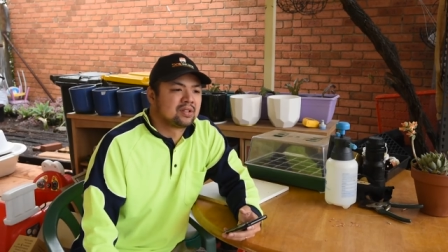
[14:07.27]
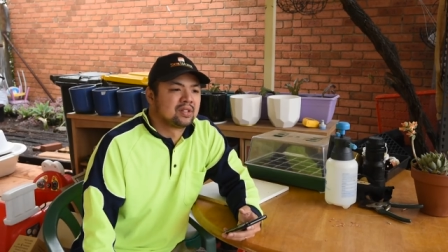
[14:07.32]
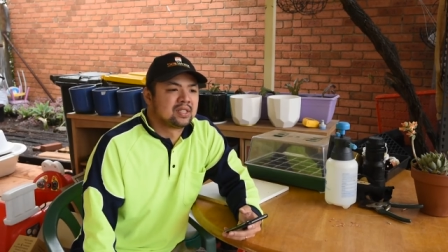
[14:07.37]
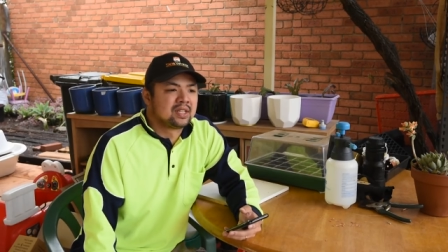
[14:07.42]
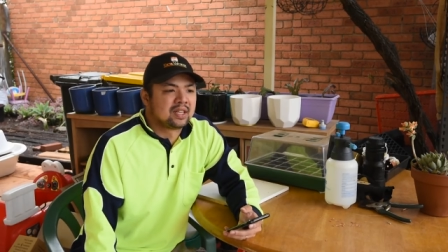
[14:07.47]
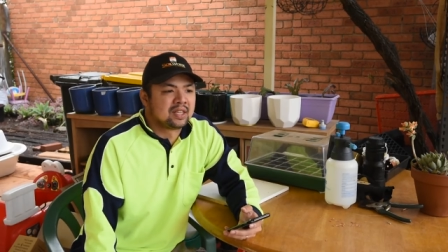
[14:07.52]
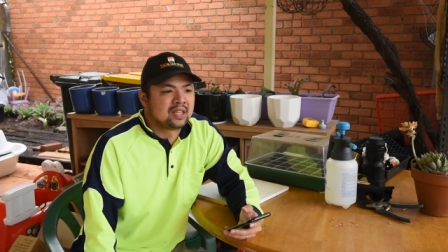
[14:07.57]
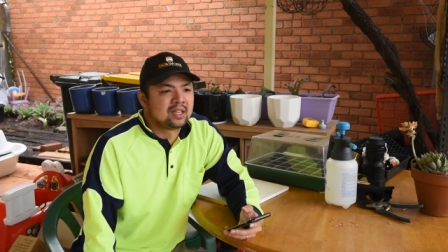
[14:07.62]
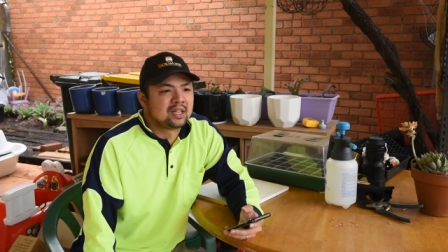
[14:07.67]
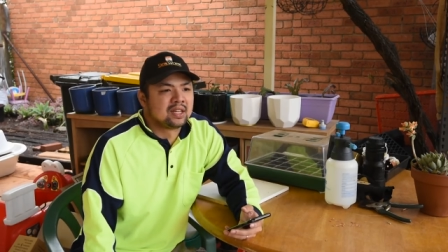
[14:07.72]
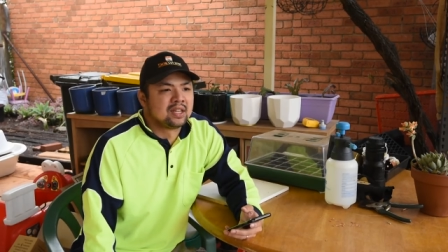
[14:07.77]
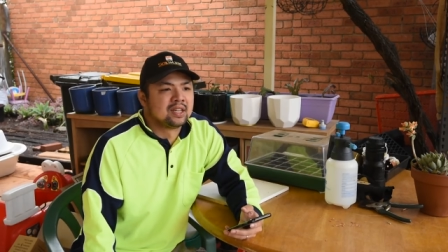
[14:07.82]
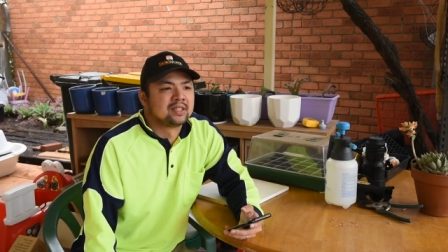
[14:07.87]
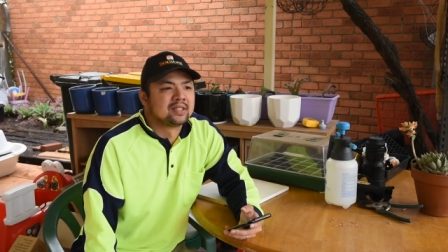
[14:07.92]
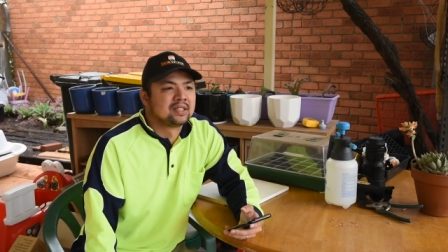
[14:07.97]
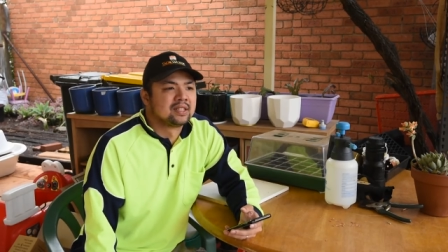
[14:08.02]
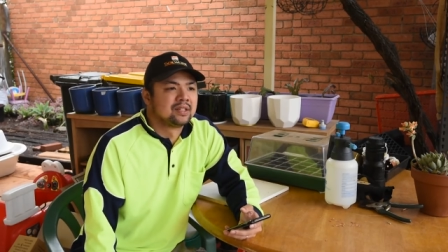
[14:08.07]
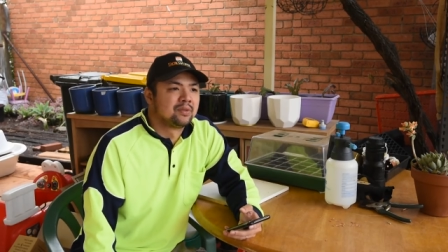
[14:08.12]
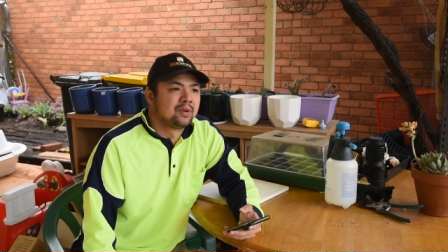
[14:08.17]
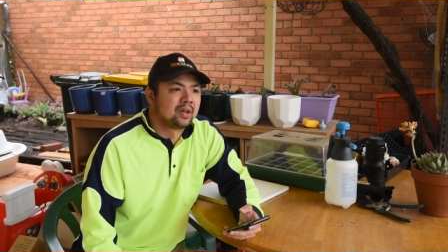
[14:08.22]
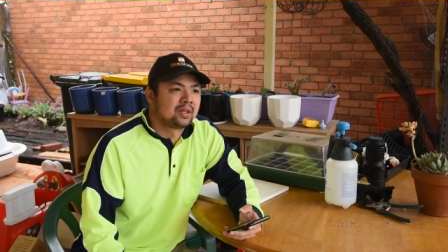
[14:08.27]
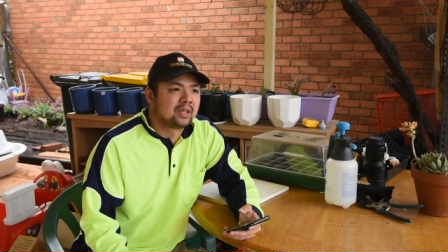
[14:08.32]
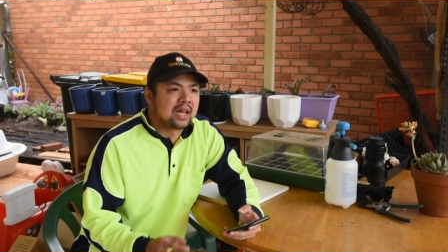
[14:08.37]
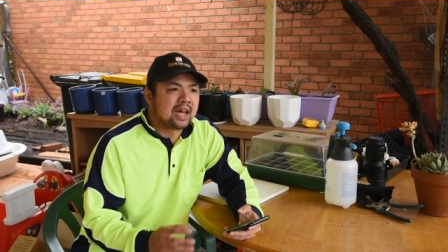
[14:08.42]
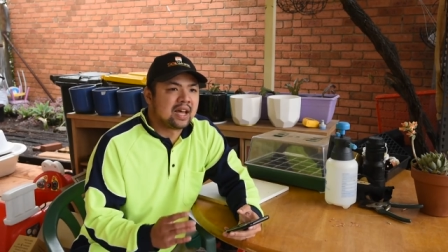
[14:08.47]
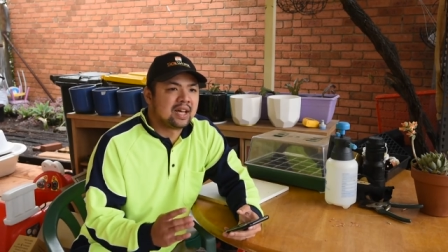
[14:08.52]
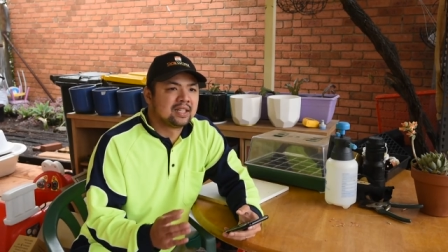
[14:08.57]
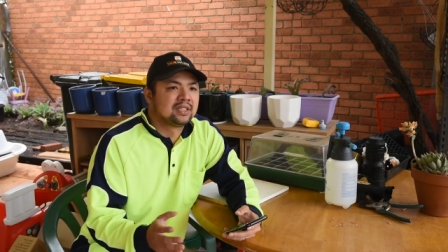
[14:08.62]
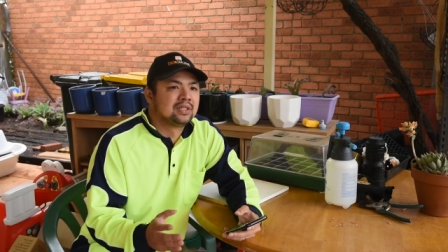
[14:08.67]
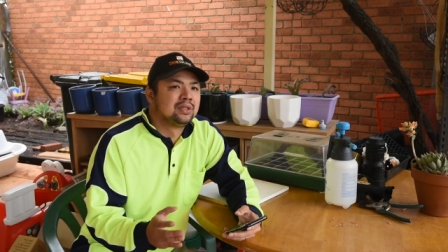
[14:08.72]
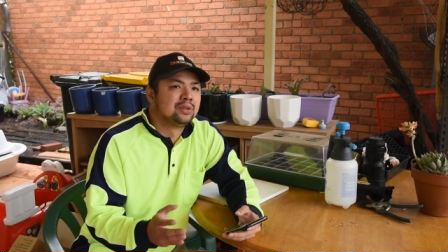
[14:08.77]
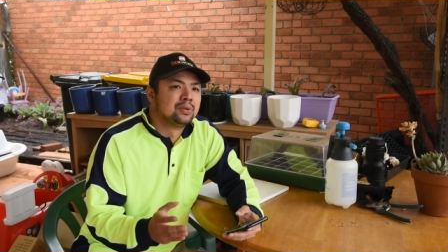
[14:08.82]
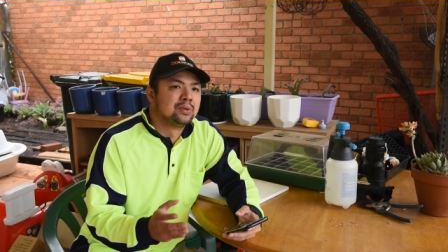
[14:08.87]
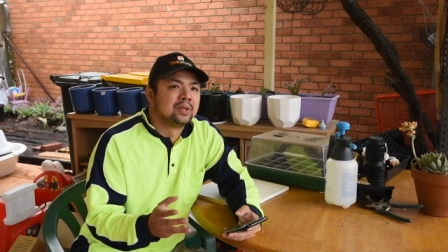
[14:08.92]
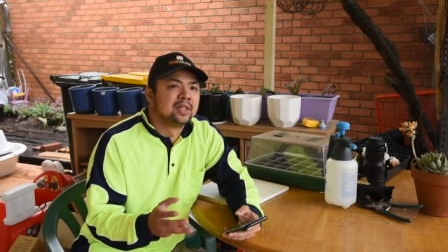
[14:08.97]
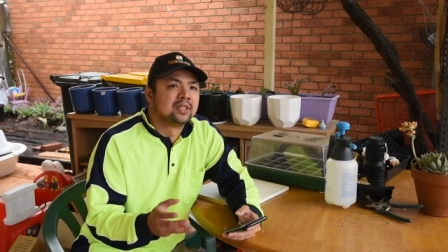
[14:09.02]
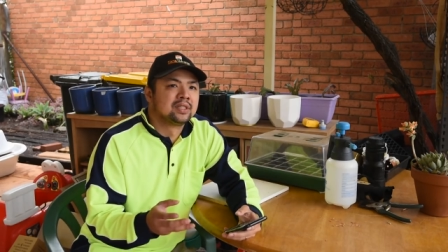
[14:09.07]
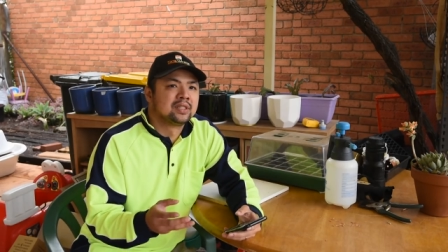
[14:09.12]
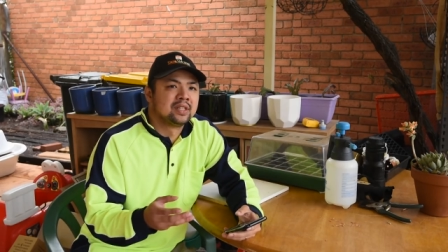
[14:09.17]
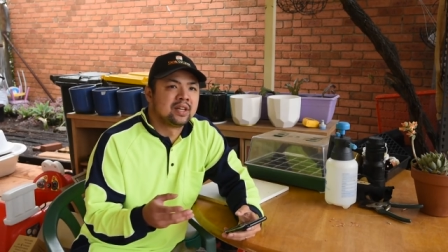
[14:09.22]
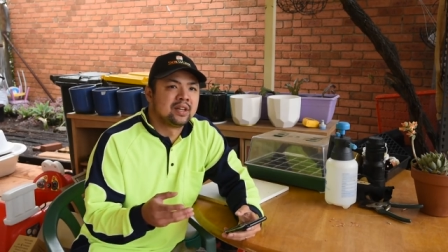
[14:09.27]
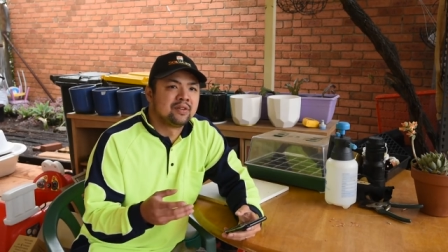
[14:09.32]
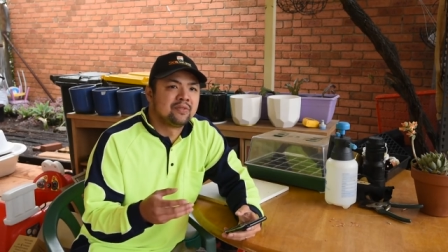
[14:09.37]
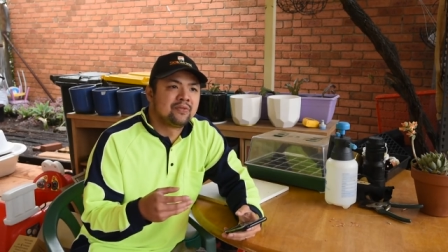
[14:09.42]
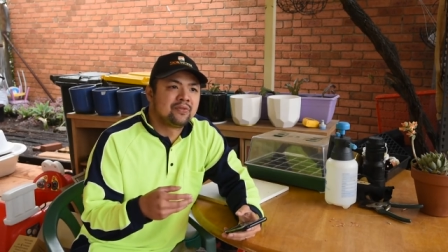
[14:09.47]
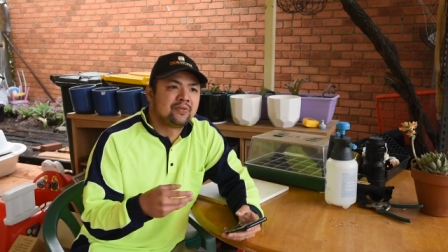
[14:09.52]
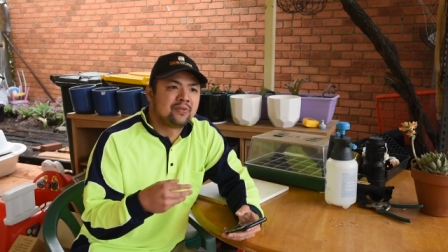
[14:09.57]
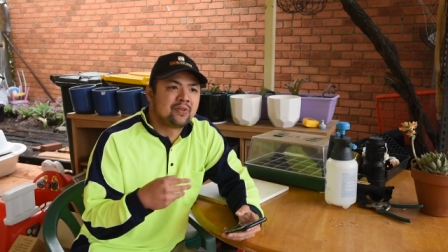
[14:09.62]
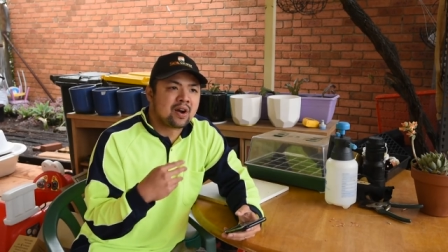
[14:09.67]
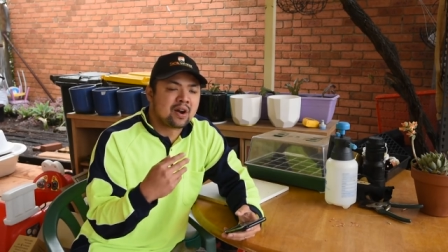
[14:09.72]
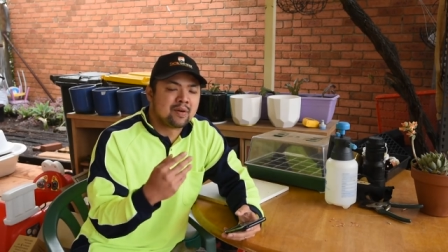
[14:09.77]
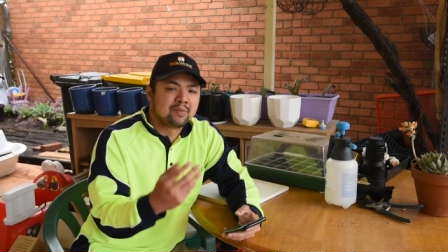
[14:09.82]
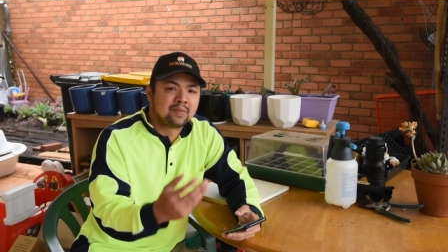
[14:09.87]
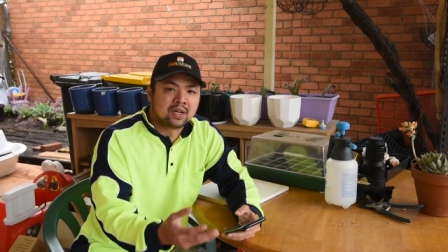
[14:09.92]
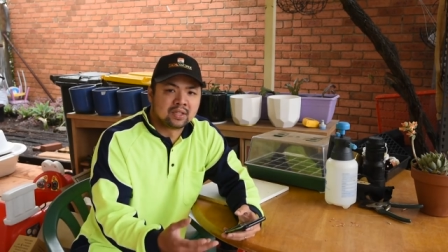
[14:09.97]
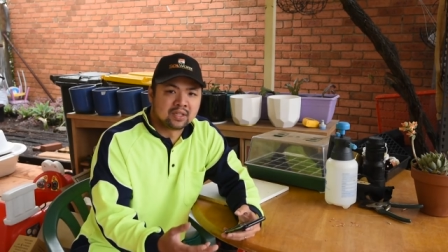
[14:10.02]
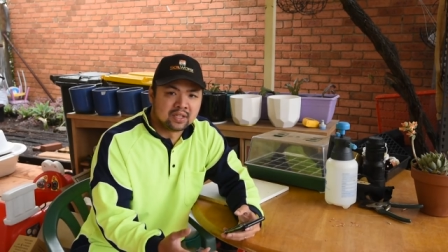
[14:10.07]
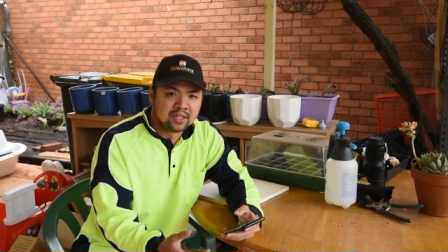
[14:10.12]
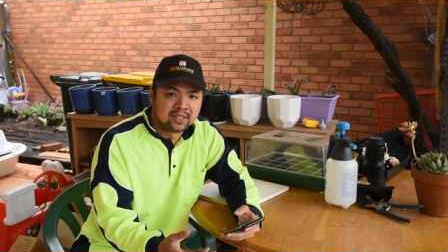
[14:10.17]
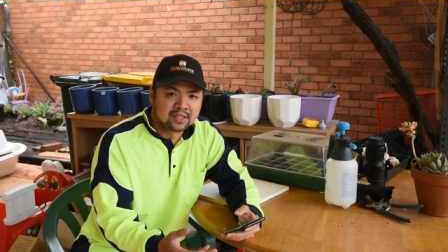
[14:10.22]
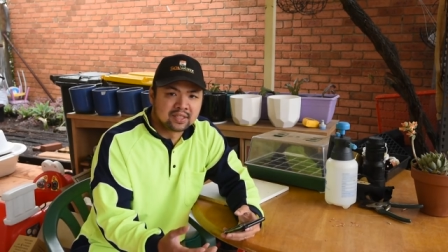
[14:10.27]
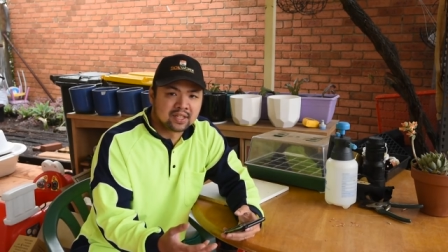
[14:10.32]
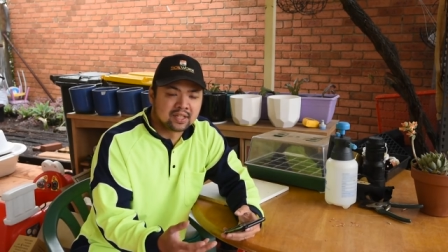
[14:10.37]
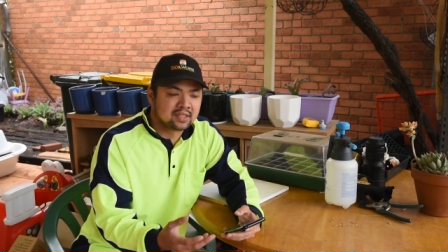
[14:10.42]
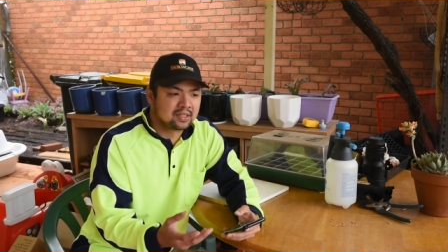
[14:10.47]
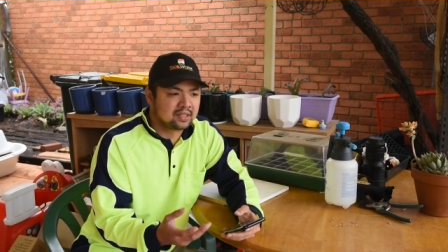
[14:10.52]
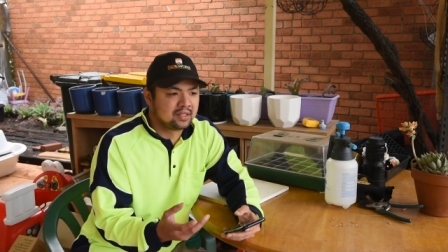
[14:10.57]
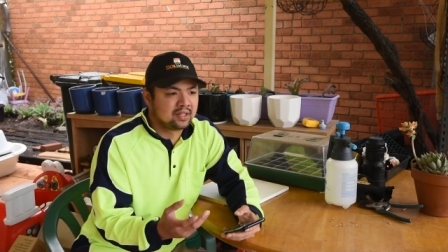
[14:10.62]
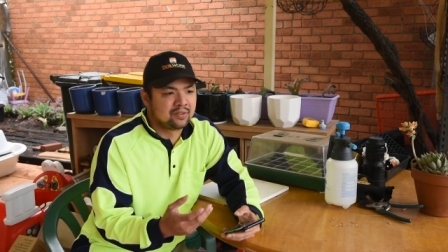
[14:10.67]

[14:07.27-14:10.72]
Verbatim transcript: Because the thing is, what ants do is they farm other insects,